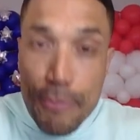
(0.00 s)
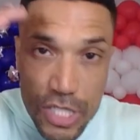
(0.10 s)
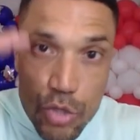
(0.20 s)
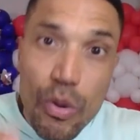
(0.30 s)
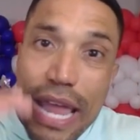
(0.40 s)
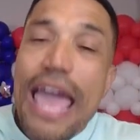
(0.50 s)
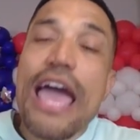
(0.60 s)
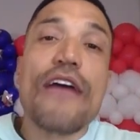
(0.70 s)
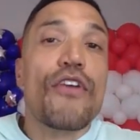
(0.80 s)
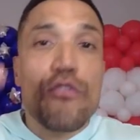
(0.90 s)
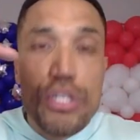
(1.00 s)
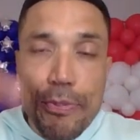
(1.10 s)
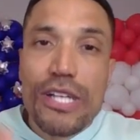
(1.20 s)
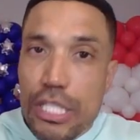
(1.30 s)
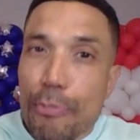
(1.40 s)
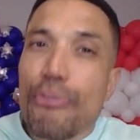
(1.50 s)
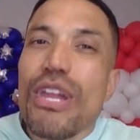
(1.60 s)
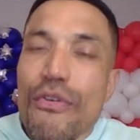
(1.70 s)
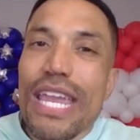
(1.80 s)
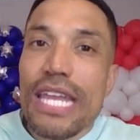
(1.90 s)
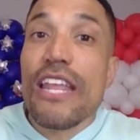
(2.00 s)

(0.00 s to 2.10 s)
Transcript: because you want to have responses pre-written.